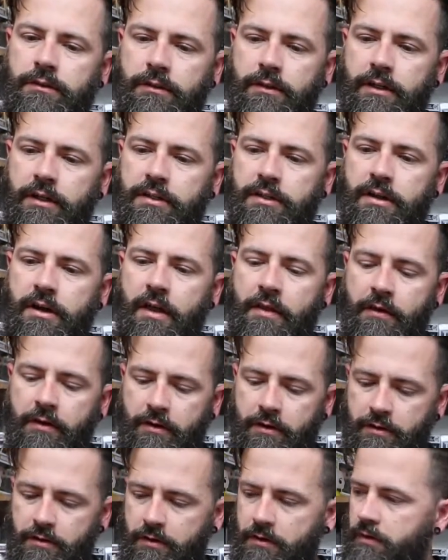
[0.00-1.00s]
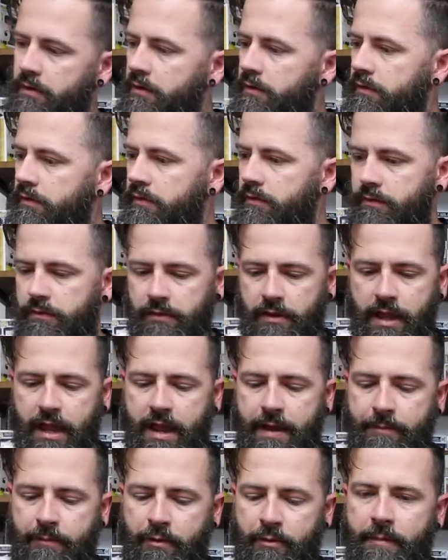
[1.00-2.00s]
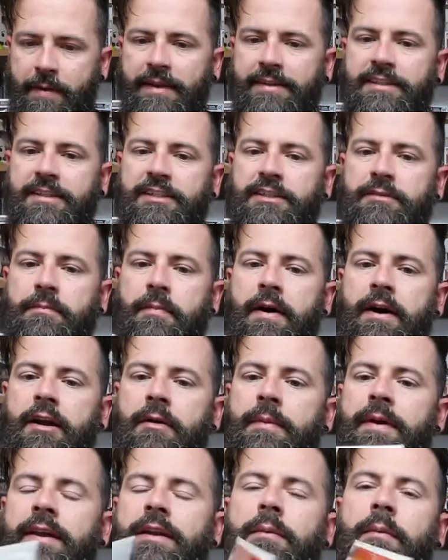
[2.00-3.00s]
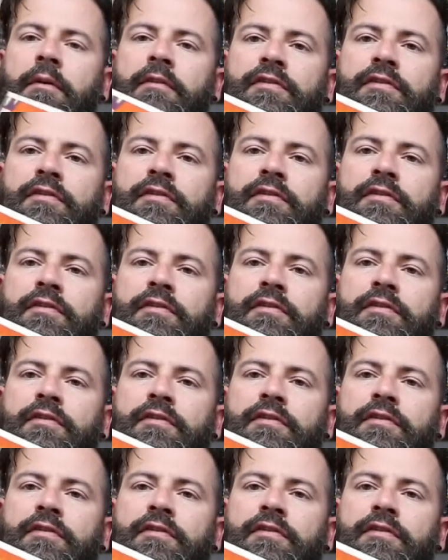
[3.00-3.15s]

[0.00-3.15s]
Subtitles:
Here's another Campbell Amazing Spider-Man number